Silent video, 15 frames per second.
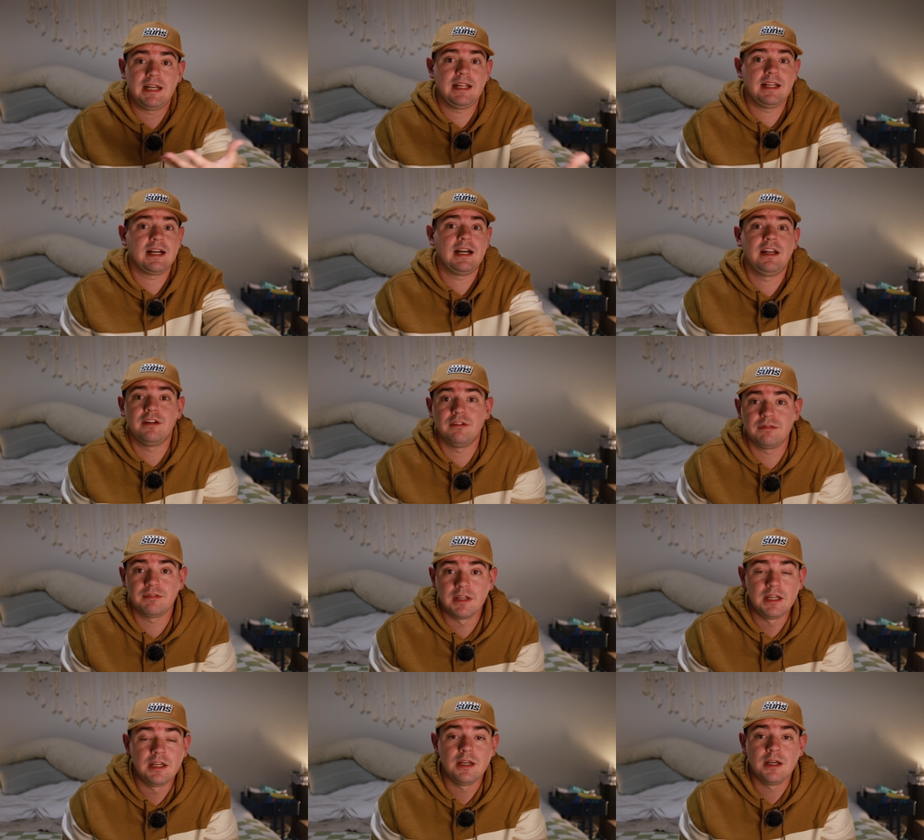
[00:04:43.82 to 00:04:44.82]
any kind
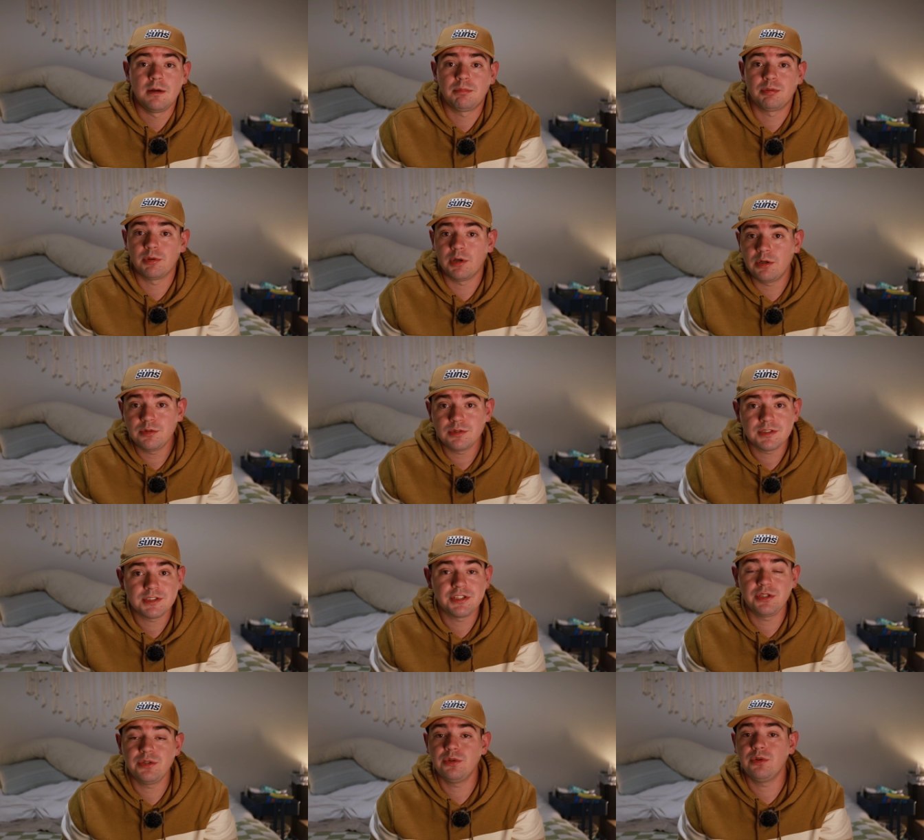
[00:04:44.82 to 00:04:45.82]
of
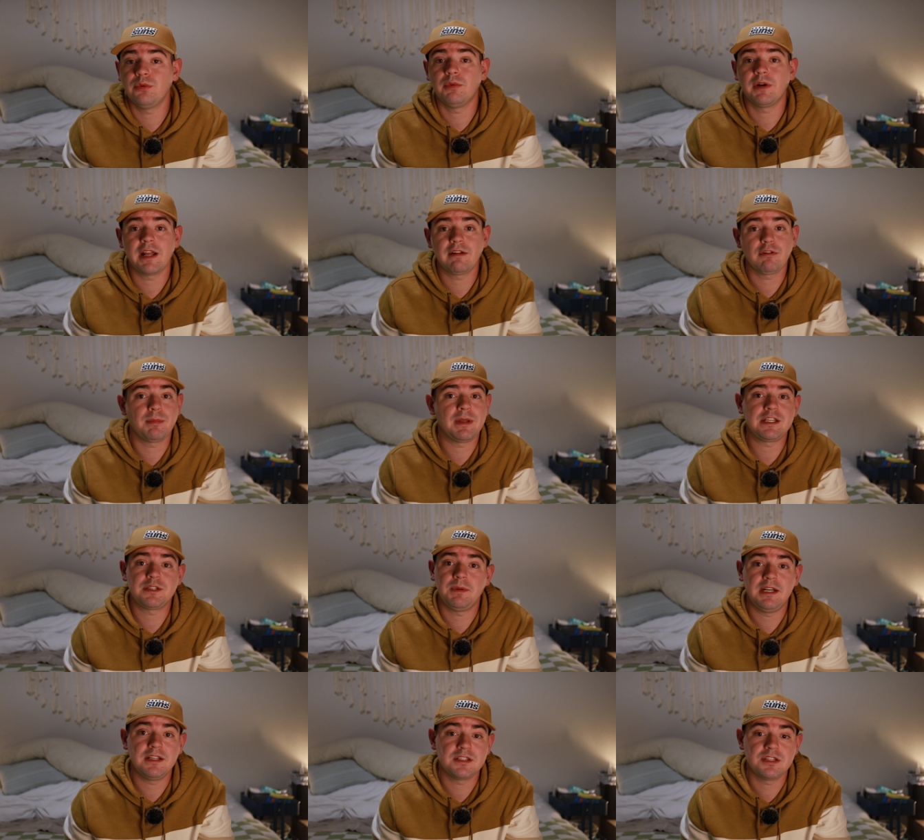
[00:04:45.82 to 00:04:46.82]
pros to whatever
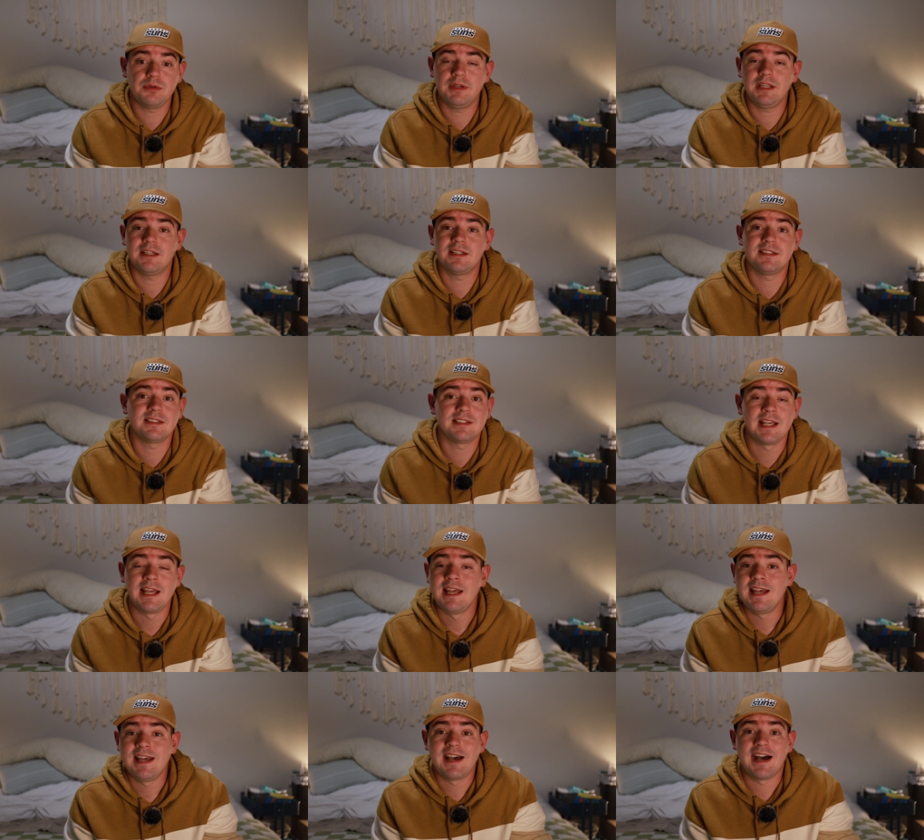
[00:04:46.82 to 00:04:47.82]
Benchmade is doing because
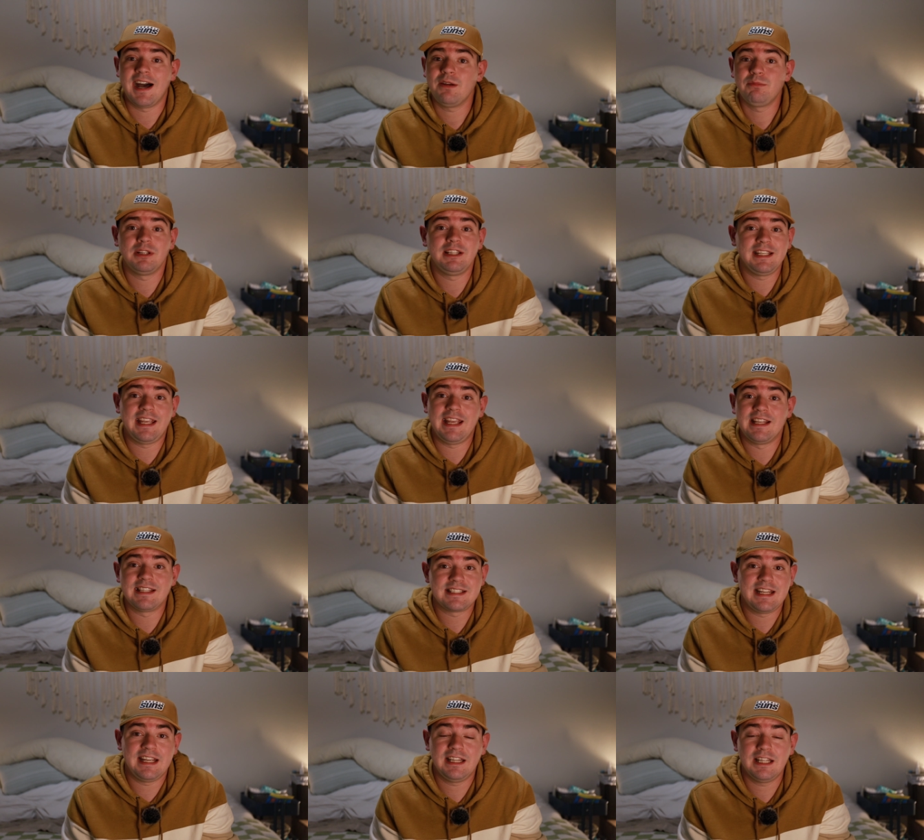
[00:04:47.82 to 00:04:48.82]
I really
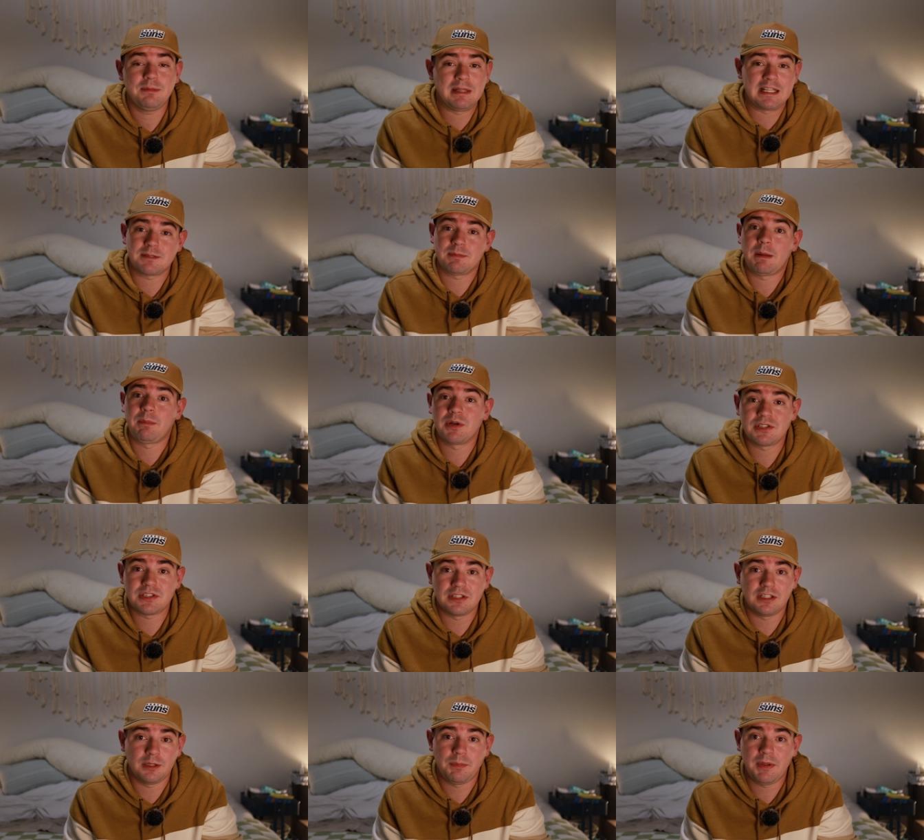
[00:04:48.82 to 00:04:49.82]
can't stand them. That's my
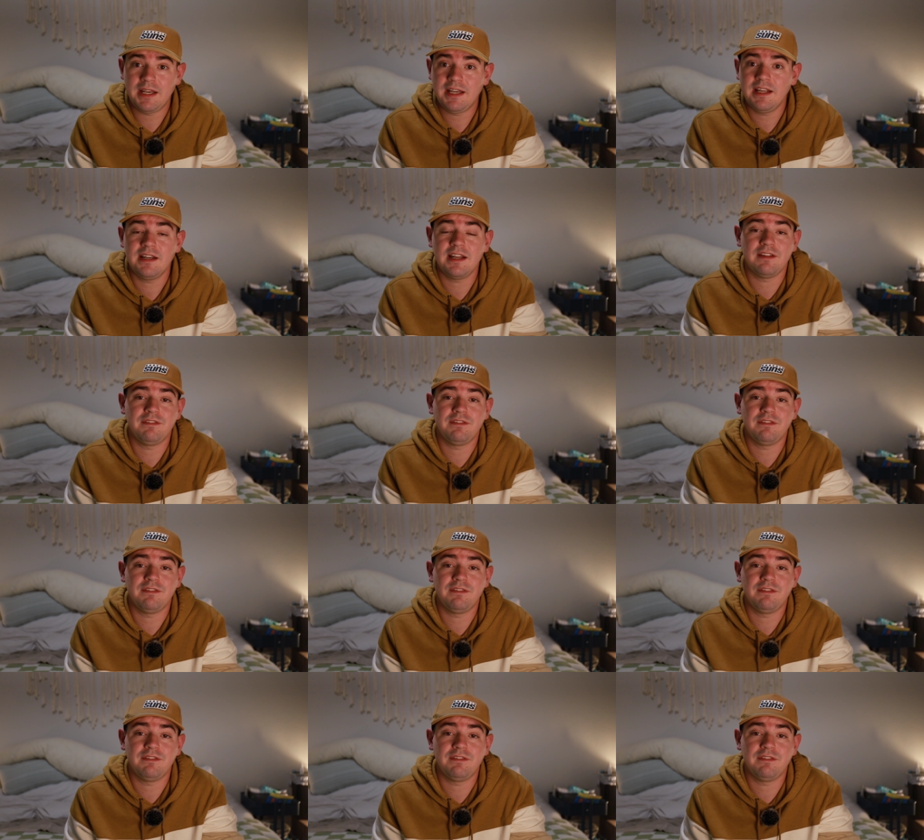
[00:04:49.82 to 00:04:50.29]
personal opinion.